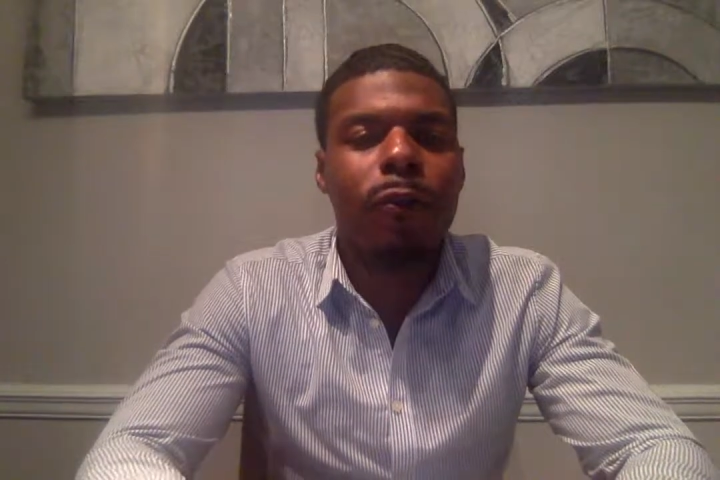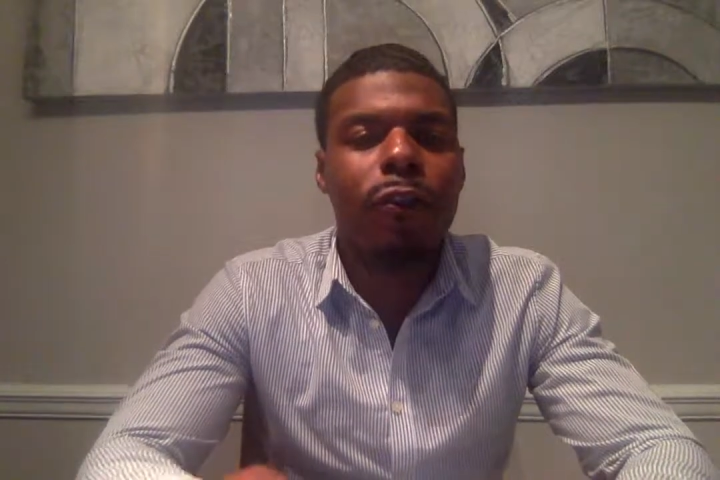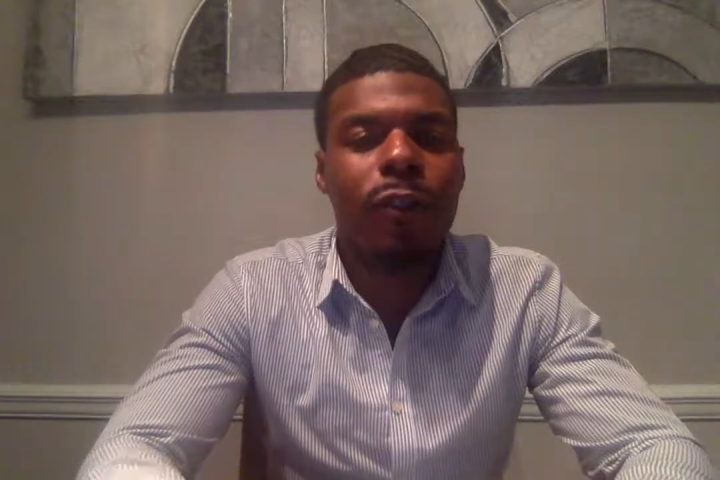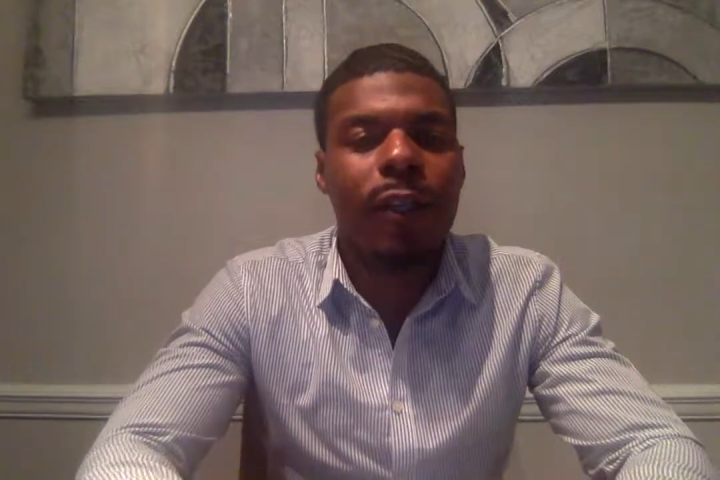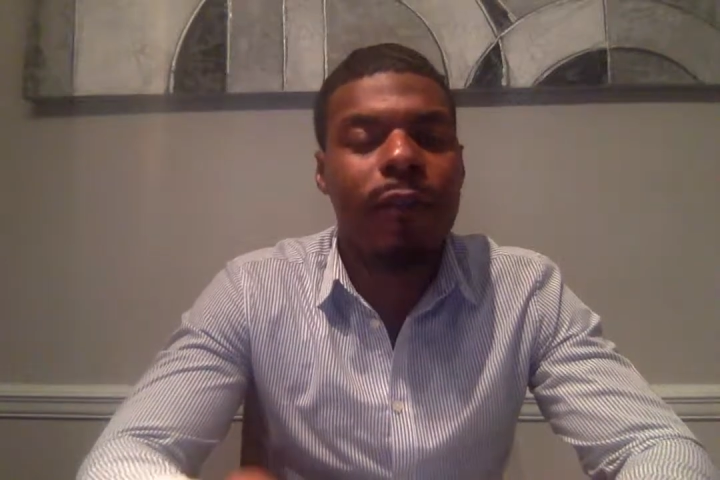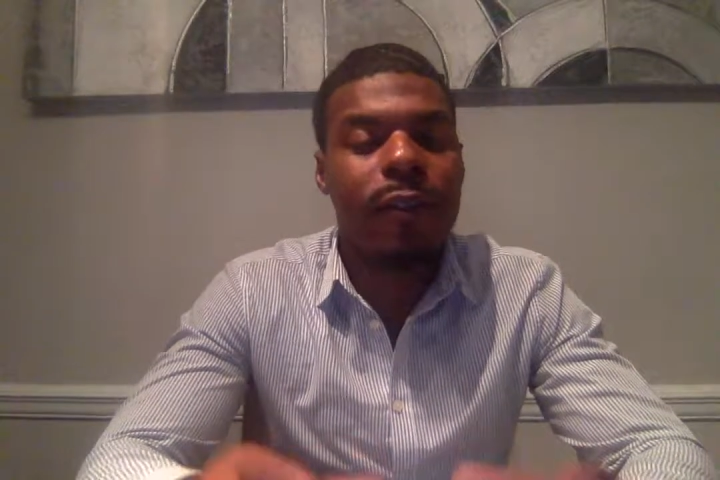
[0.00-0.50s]

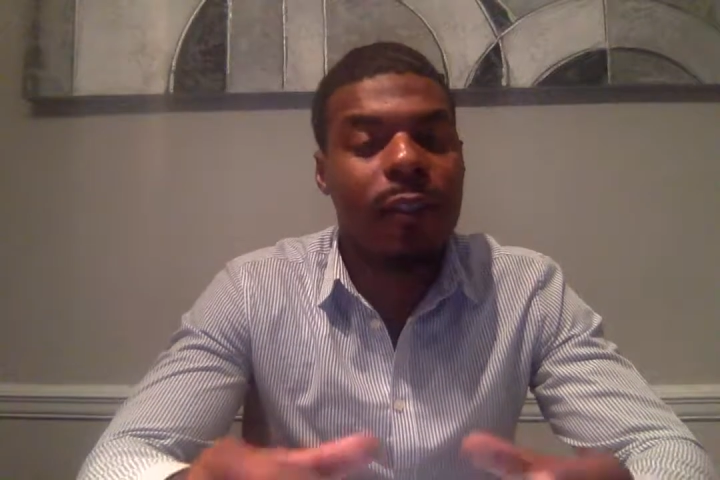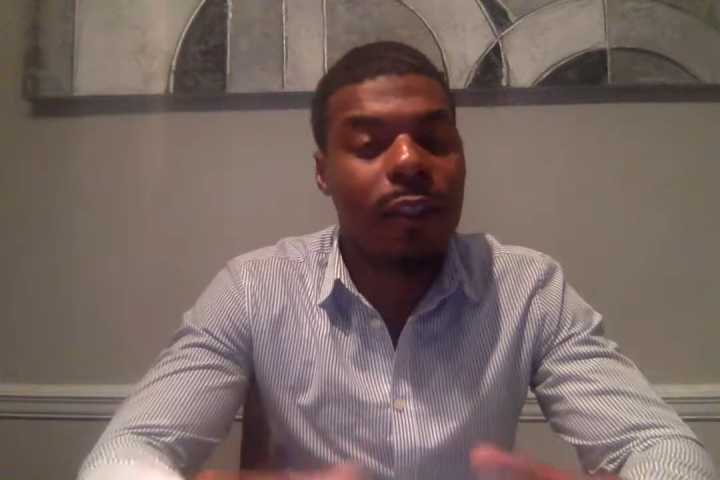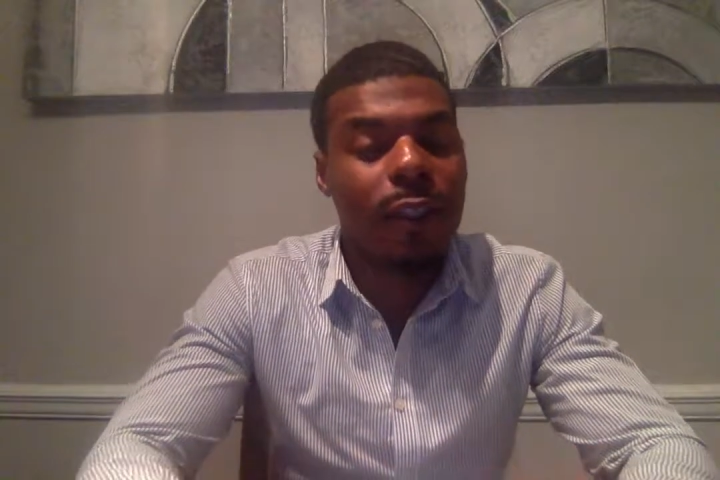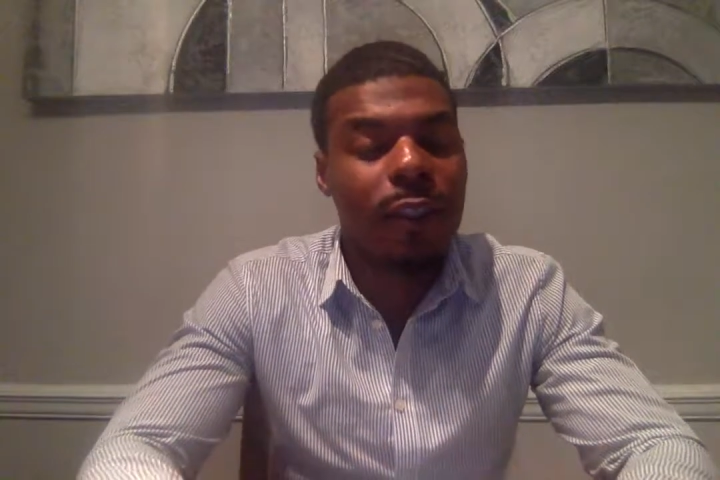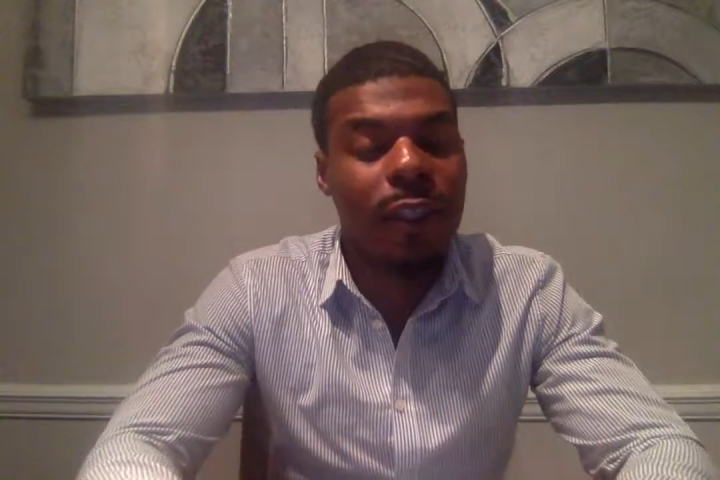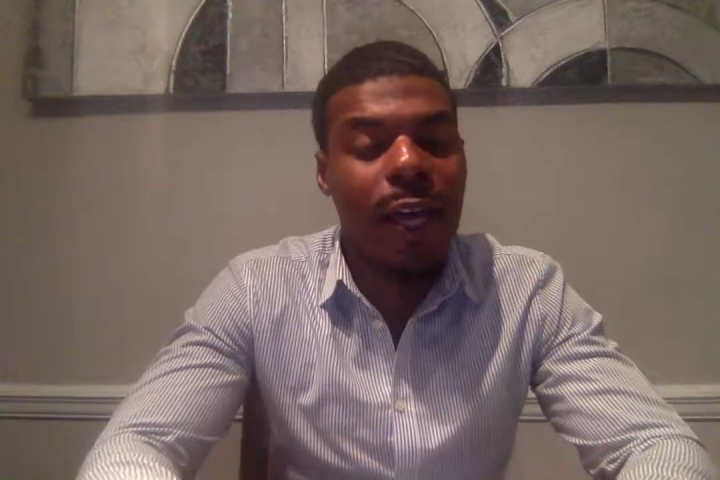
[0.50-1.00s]
strengths
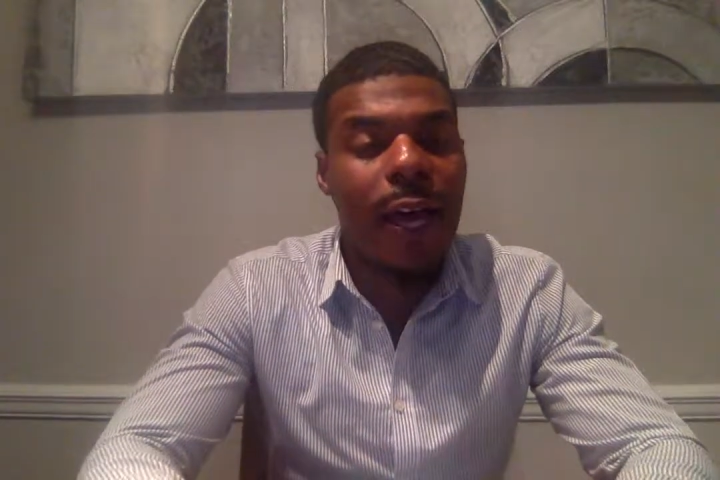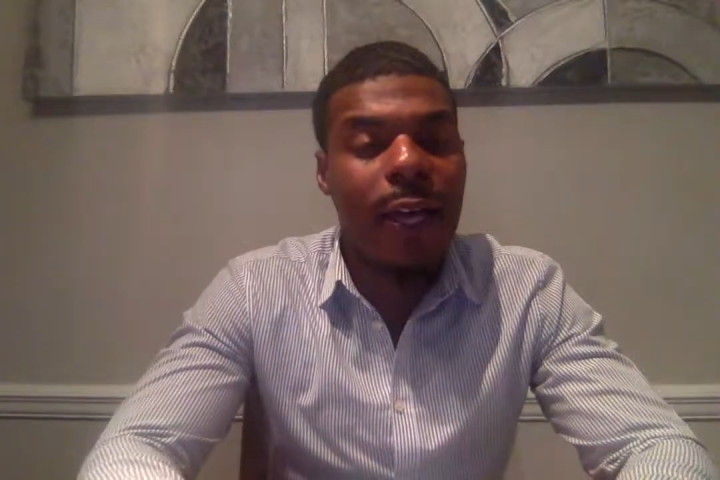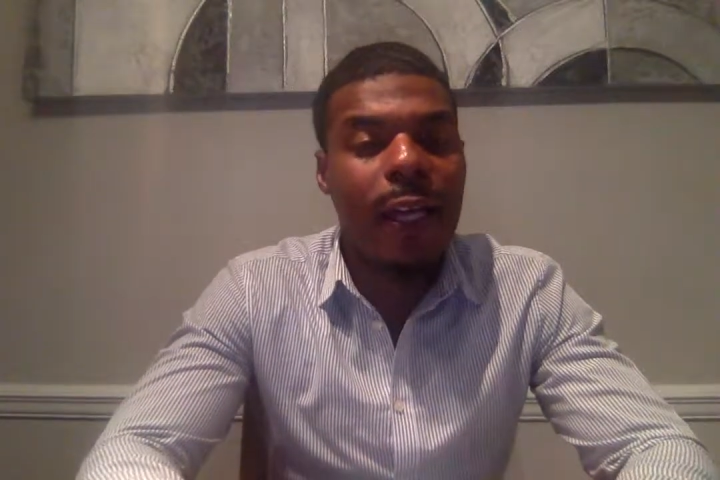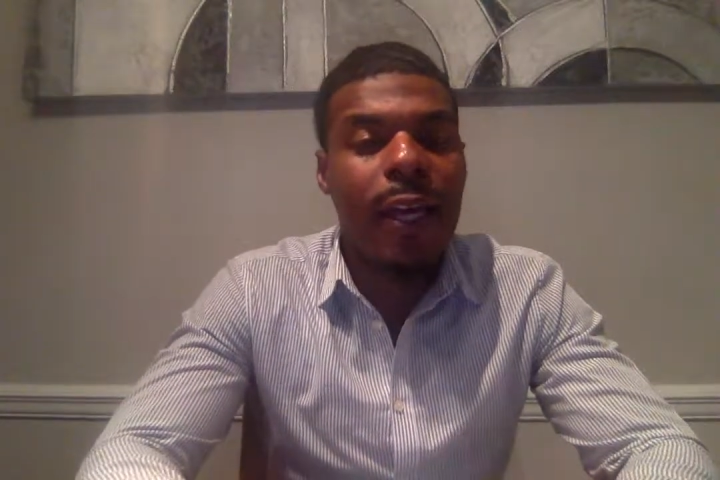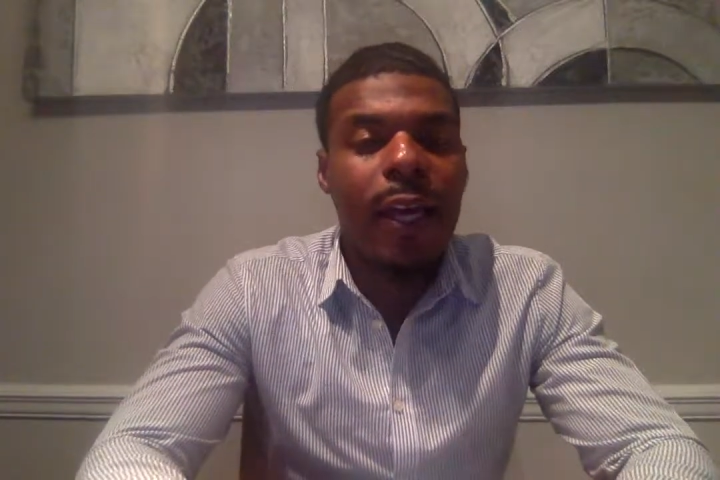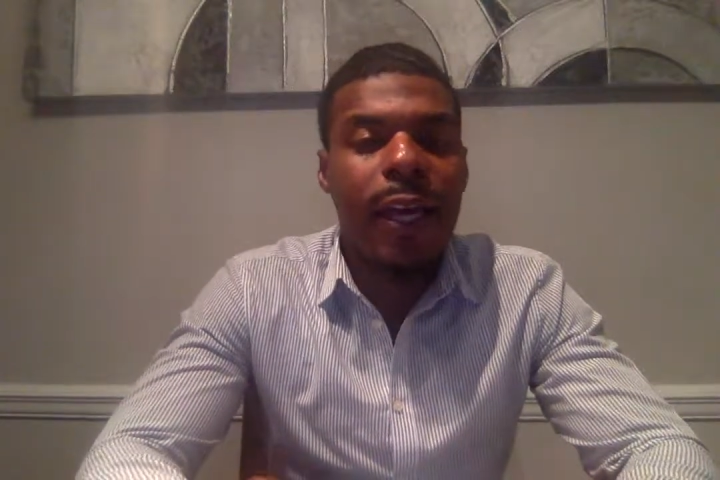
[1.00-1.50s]
looks like